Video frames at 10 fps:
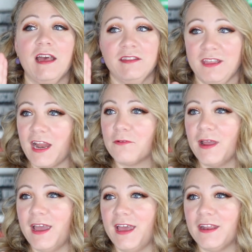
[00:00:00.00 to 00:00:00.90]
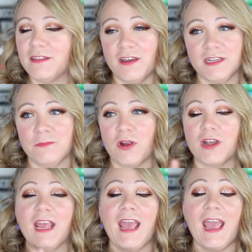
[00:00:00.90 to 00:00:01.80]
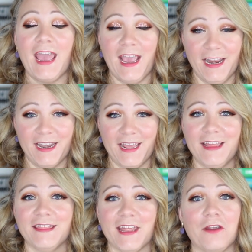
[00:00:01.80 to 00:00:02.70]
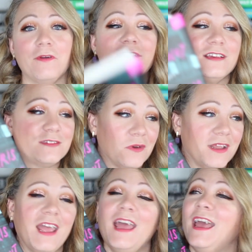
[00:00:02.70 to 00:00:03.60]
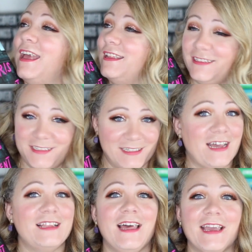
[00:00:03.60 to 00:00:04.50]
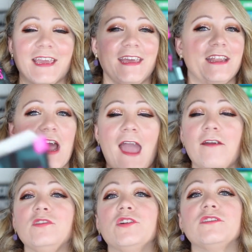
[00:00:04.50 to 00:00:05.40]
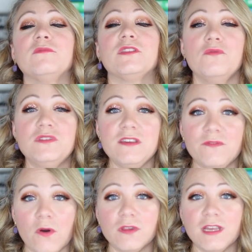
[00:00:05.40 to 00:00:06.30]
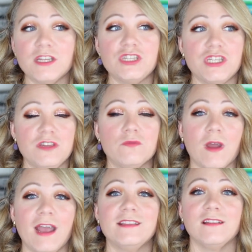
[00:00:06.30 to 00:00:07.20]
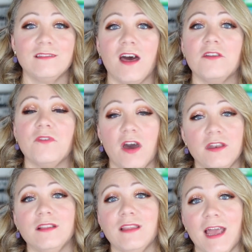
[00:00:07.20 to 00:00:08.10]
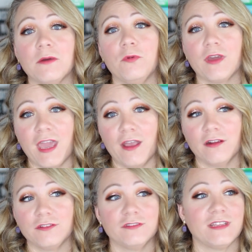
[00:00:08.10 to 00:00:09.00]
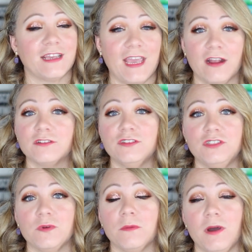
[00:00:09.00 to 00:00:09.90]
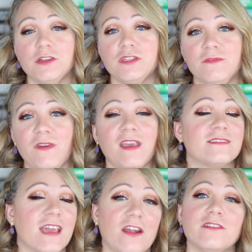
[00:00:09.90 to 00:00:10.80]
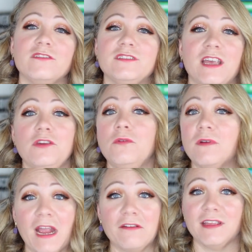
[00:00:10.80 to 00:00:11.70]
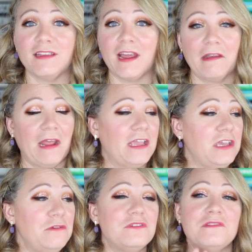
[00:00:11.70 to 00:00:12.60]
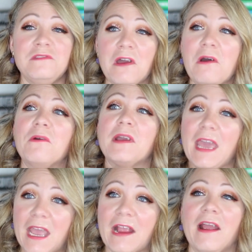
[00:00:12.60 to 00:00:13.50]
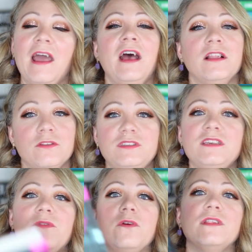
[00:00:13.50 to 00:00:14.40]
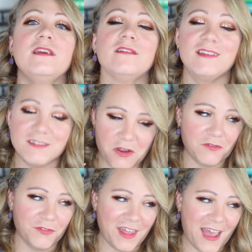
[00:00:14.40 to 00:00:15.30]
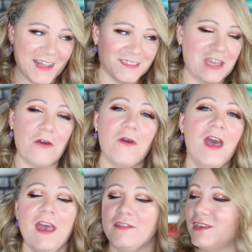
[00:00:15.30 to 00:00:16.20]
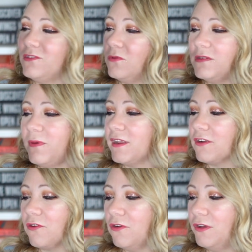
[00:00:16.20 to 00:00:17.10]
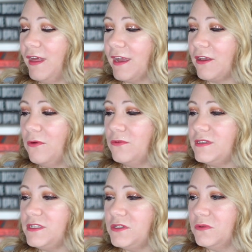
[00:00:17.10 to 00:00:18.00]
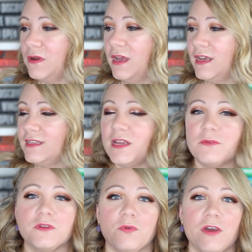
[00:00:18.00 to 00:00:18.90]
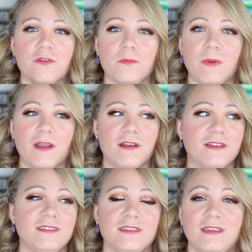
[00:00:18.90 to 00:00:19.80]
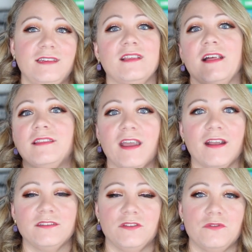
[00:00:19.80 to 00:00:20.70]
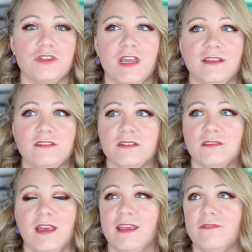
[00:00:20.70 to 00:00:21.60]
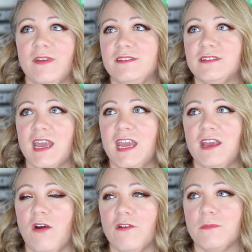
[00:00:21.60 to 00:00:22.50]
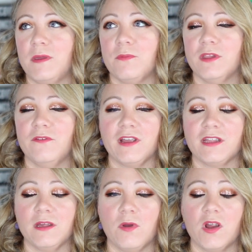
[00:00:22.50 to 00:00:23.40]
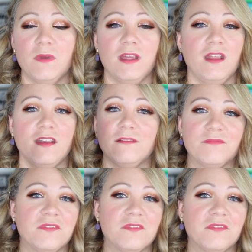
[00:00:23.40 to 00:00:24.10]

Then I read The Hunting Party, hated it. Then I read this one, did not like it. I've learned with Lucy Foley, she writes a lot of unlikable characters, like characters you want to punch in the face, characters that you don't care if they die or not. You just don't care. Lucy Foley is known for that. So this one's about a girl that goes to stay with her brother in Paris, and he's not there, and so she has to, like, investigate all the people living in the apartment, and